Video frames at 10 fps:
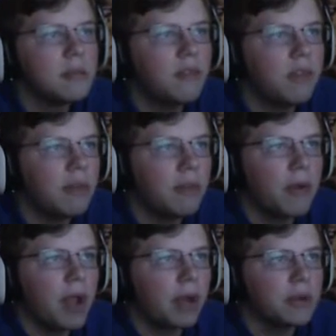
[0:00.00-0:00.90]
It's gonna be funny if
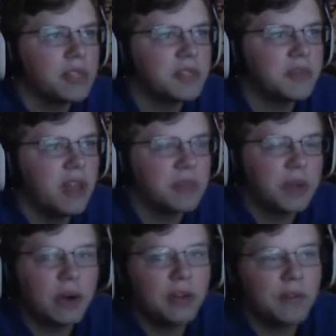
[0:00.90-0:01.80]
my Ragnaros hits
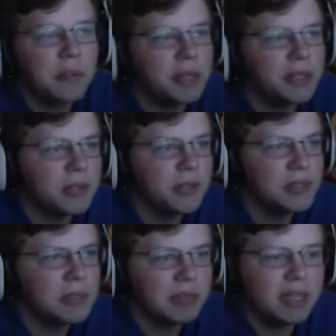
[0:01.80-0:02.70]
face when I don't even mean to.
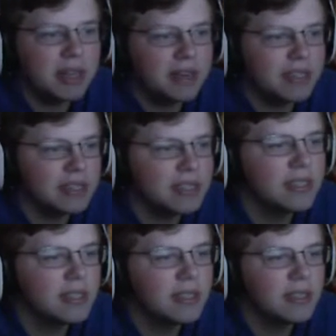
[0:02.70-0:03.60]
That's gonna be hilarious.
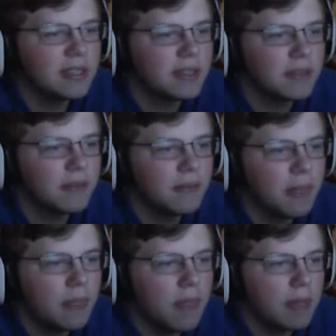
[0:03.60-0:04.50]

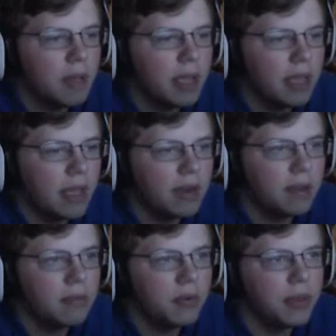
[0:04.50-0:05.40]
It might
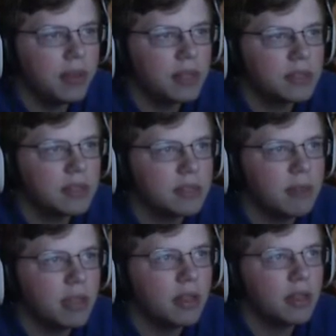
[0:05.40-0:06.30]
end up doing that just because
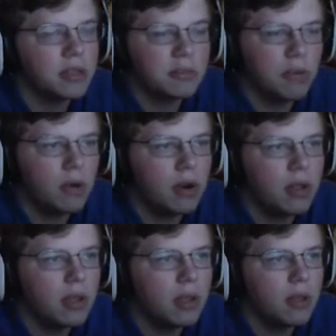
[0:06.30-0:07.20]
I might clear his
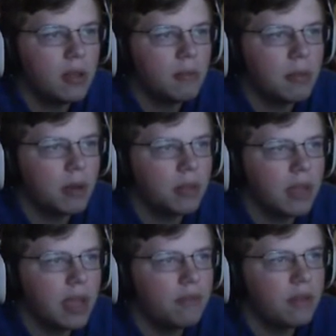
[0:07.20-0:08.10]
board. But I don't
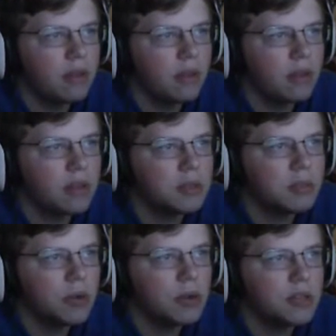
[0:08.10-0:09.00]
think I have anything to clear his
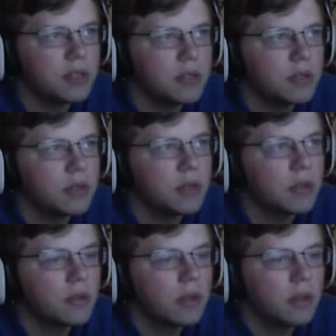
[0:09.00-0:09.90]
board, so.
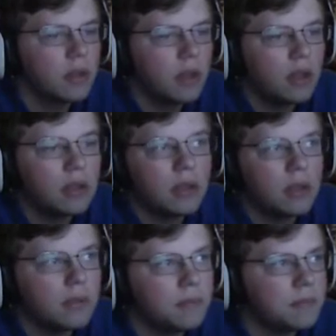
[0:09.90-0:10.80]

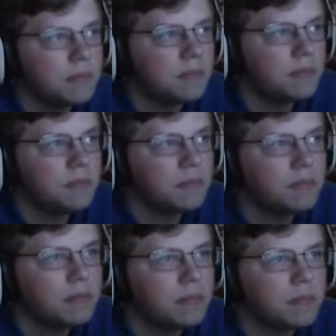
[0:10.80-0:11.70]
Accidents, they
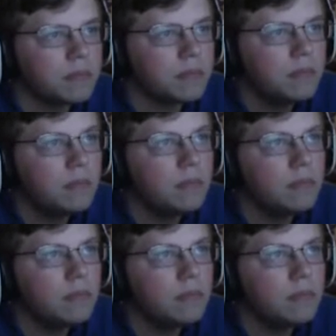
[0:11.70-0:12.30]
happen, you know.